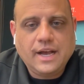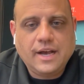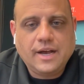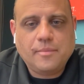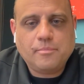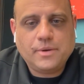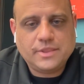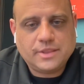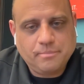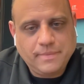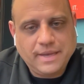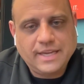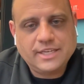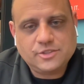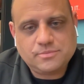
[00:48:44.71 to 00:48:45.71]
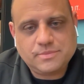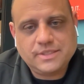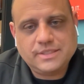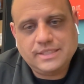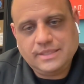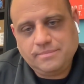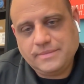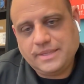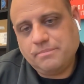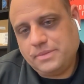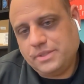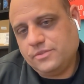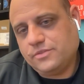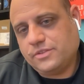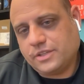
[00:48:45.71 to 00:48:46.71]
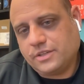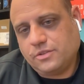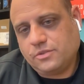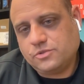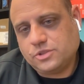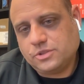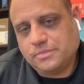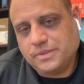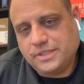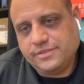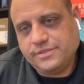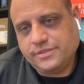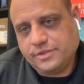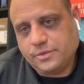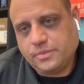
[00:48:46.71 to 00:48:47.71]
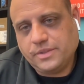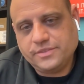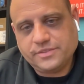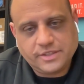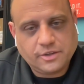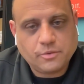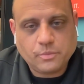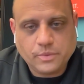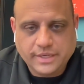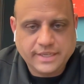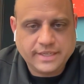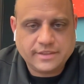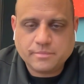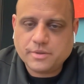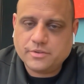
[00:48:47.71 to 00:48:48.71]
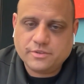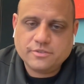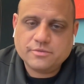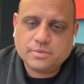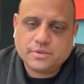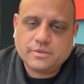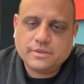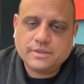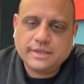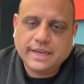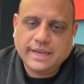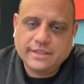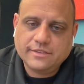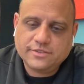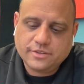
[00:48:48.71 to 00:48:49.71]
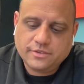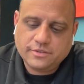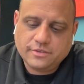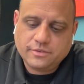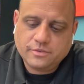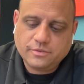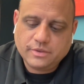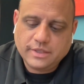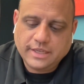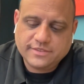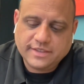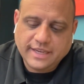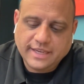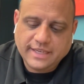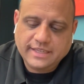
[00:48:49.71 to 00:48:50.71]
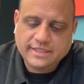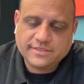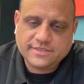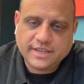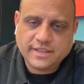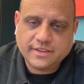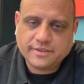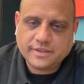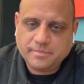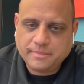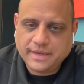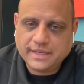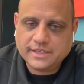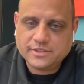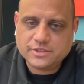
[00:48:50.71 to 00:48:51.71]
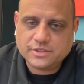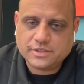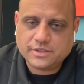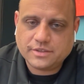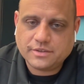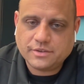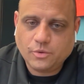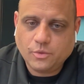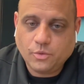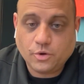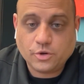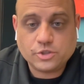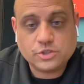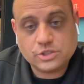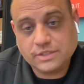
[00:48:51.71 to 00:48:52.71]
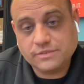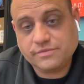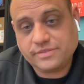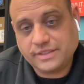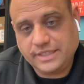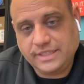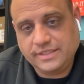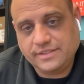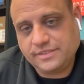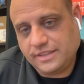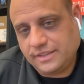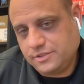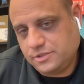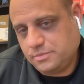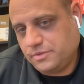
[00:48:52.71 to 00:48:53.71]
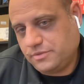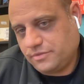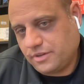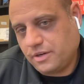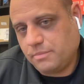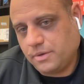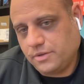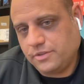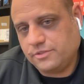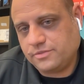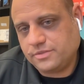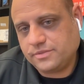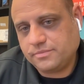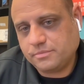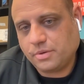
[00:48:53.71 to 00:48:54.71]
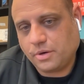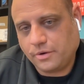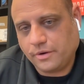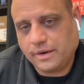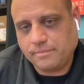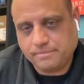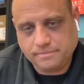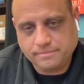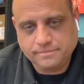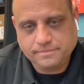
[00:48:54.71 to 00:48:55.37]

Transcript: Um, but the management team then builds the culture because they're the ones that are winning in the bonus pool. And so it's any salaried manager or shift lead is eligible for our bonus program.